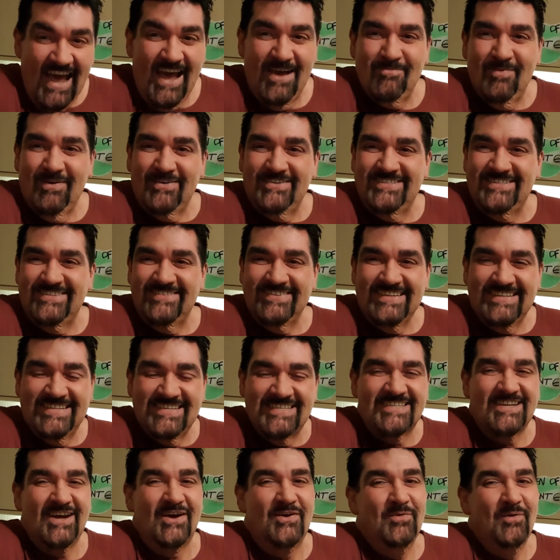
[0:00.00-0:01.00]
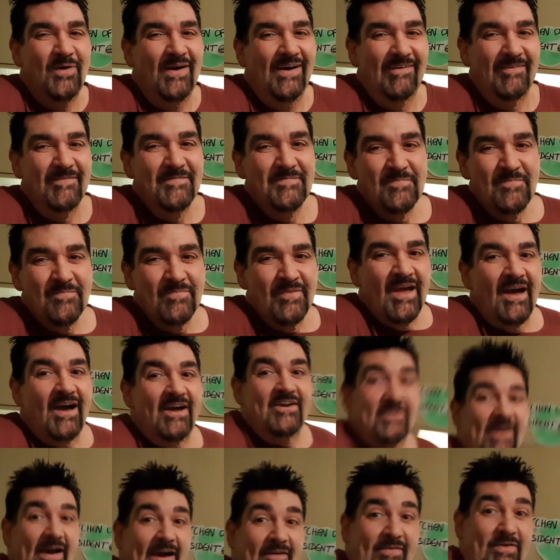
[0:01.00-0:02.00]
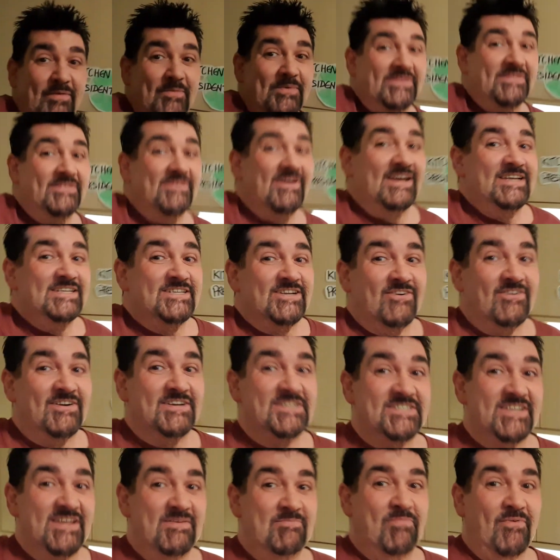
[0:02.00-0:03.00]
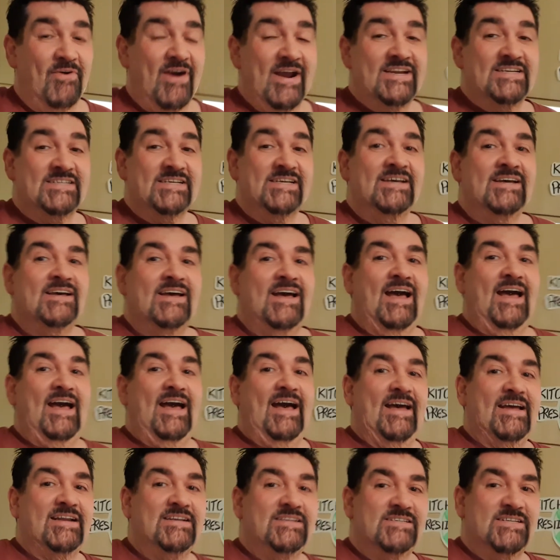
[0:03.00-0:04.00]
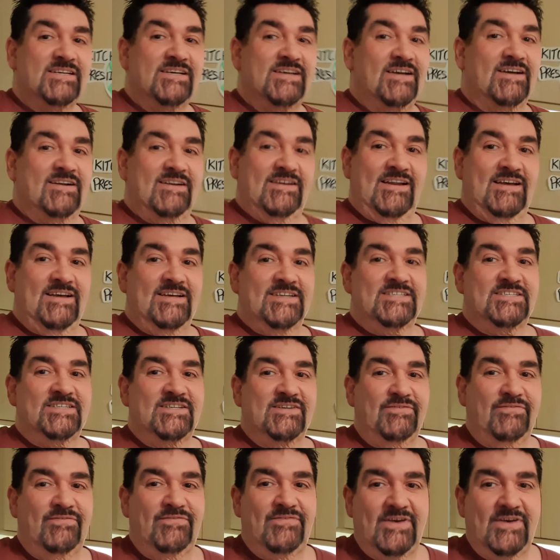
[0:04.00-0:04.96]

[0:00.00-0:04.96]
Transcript: I was doing so well. And you have it with nice crusty bread and a glass of